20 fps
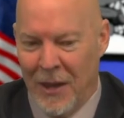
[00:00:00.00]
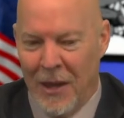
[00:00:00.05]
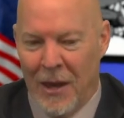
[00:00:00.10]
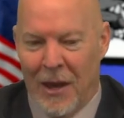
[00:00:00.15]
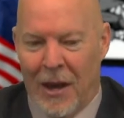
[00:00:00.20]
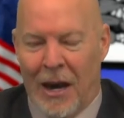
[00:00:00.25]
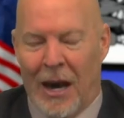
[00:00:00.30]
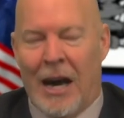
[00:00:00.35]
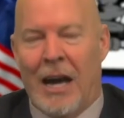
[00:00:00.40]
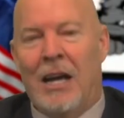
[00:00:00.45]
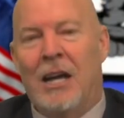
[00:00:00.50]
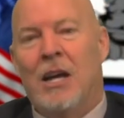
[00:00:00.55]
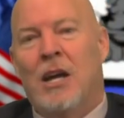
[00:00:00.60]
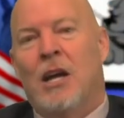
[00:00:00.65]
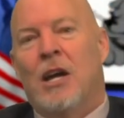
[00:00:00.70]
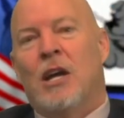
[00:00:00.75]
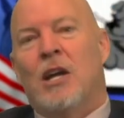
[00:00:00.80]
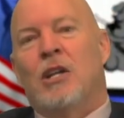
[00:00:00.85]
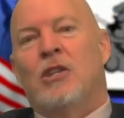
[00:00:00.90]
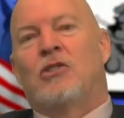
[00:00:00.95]

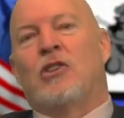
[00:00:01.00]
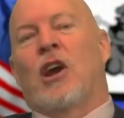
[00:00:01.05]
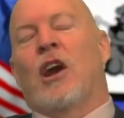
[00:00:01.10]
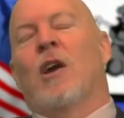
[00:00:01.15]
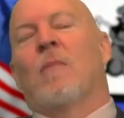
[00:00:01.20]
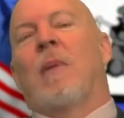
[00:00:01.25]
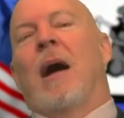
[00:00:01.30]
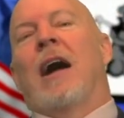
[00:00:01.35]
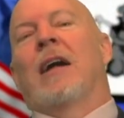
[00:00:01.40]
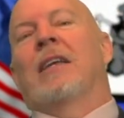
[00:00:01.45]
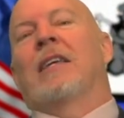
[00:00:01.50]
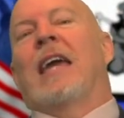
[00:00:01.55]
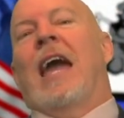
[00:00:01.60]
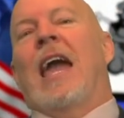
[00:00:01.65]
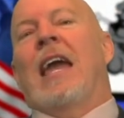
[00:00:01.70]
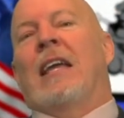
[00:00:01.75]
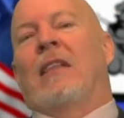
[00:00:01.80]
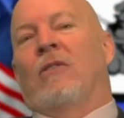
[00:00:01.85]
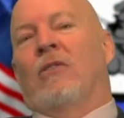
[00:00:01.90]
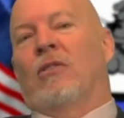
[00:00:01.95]
Did you hear about
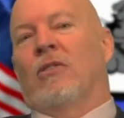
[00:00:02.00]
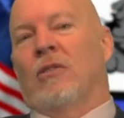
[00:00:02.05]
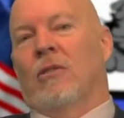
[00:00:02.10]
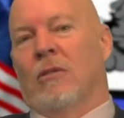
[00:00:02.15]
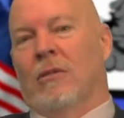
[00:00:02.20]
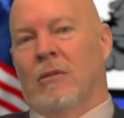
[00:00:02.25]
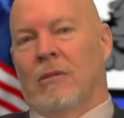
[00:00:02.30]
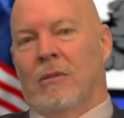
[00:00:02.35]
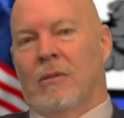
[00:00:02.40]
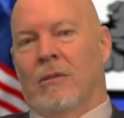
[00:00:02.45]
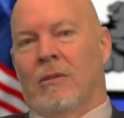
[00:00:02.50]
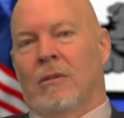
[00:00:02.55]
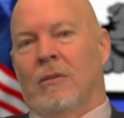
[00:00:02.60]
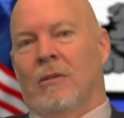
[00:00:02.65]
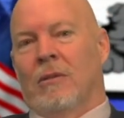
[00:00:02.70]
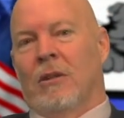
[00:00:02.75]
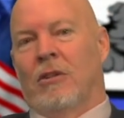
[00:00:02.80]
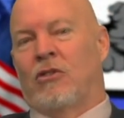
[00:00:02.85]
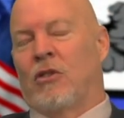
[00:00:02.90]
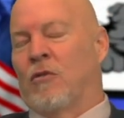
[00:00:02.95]
Gates?
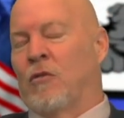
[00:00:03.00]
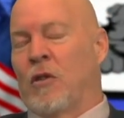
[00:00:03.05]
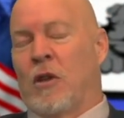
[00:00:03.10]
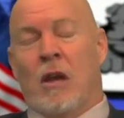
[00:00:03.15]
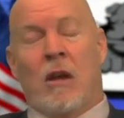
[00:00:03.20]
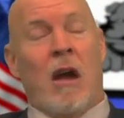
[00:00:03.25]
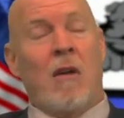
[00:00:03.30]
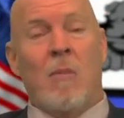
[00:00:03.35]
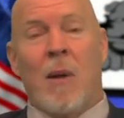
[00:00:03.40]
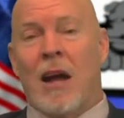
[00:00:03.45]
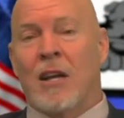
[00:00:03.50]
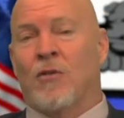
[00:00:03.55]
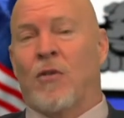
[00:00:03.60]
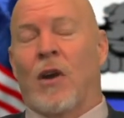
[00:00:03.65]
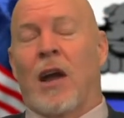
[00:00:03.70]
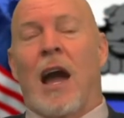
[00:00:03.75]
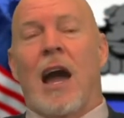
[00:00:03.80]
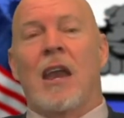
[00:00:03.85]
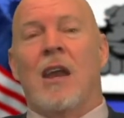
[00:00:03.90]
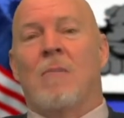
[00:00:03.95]
Everybody's
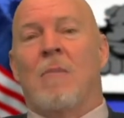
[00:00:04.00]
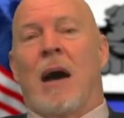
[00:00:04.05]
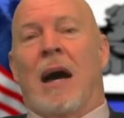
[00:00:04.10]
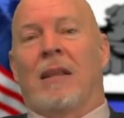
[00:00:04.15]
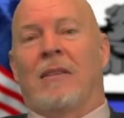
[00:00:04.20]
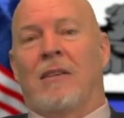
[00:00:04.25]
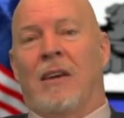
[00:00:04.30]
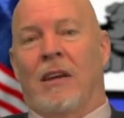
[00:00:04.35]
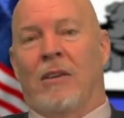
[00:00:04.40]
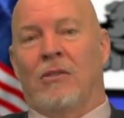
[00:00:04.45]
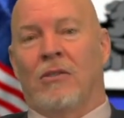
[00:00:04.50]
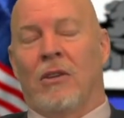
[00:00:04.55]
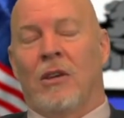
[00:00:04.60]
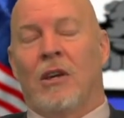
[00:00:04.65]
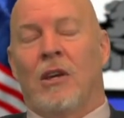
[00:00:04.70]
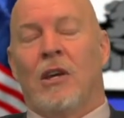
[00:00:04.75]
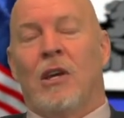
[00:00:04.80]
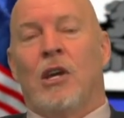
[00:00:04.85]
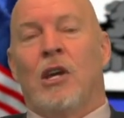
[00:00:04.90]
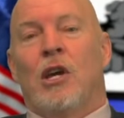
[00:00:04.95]
forgotten about this.
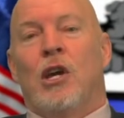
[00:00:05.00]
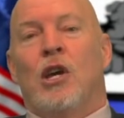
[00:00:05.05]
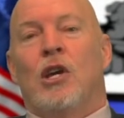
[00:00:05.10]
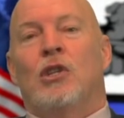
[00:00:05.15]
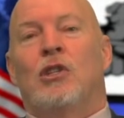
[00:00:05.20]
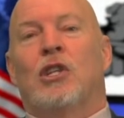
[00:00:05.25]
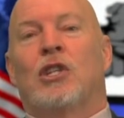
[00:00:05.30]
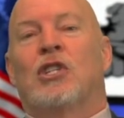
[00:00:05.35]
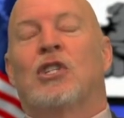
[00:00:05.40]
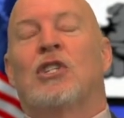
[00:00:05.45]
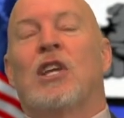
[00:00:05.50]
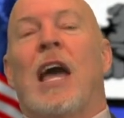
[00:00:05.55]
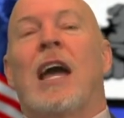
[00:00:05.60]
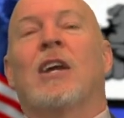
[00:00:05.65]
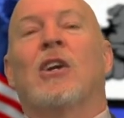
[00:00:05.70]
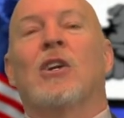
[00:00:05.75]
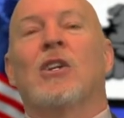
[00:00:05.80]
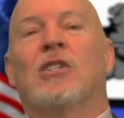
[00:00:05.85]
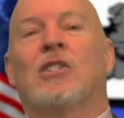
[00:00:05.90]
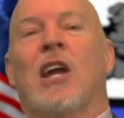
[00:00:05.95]
The
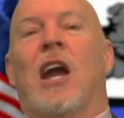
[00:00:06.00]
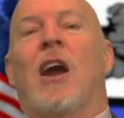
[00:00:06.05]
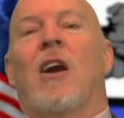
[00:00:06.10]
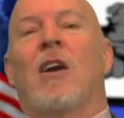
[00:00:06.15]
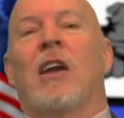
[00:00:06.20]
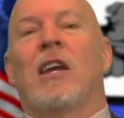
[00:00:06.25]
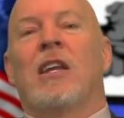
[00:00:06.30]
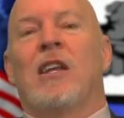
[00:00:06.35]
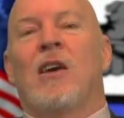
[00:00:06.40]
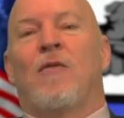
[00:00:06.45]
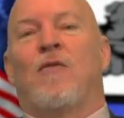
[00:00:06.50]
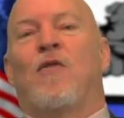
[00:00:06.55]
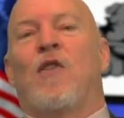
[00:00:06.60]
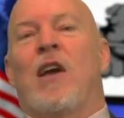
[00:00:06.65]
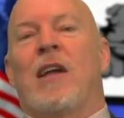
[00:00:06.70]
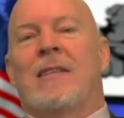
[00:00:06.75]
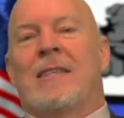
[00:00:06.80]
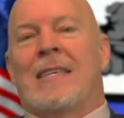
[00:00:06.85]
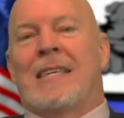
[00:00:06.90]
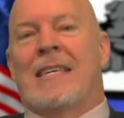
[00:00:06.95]
Secretary of
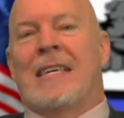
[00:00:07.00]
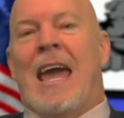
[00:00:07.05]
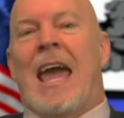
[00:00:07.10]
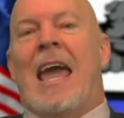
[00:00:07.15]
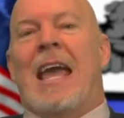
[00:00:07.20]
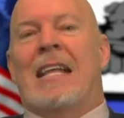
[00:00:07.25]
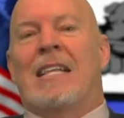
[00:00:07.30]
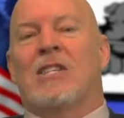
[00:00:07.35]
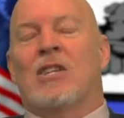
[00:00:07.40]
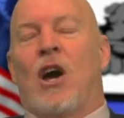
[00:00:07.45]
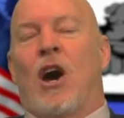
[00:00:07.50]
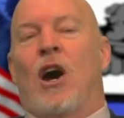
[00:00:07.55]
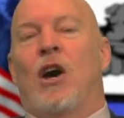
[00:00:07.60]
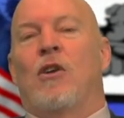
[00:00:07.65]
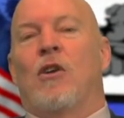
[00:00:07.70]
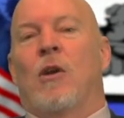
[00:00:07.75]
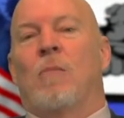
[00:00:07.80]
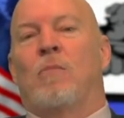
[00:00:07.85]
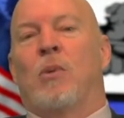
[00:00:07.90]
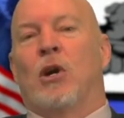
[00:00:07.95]
Defense Gates
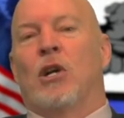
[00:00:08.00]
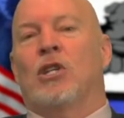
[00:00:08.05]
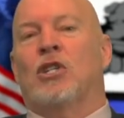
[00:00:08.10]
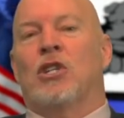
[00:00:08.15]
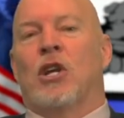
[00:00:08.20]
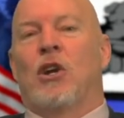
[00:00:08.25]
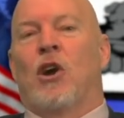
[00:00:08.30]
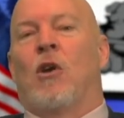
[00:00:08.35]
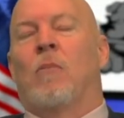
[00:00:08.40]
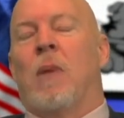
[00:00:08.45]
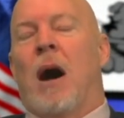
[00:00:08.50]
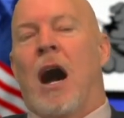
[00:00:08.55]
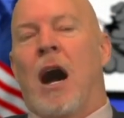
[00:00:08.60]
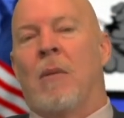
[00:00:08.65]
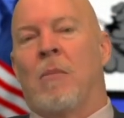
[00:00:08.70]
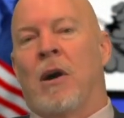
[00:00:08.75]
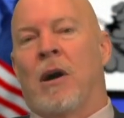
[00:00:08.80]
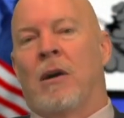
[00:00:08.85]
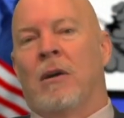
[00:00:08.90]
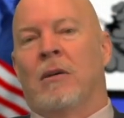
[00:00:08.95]
under Bush and
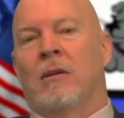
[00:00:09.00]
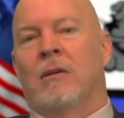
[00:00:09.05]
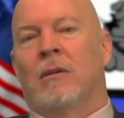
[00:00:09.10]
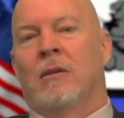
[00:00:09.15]
Obama